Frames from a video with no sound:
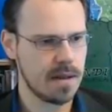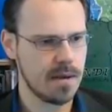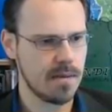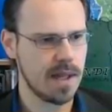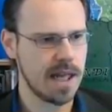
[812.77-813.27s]

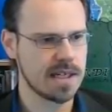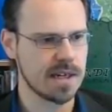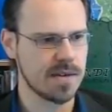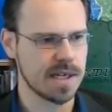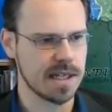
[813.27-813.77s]
Well, that's
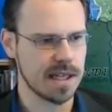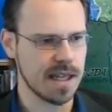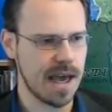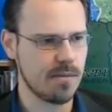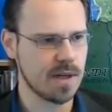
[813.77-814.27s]
interesting.
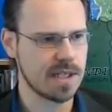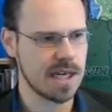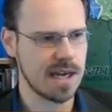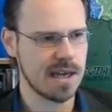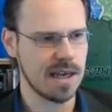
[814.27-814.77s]
That would
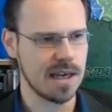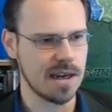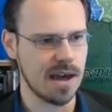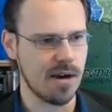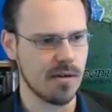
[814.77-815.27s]
take it
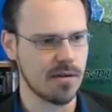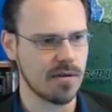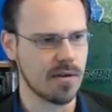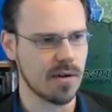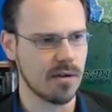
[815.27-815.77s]
out of
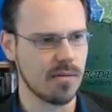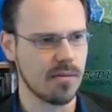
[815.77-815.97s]
her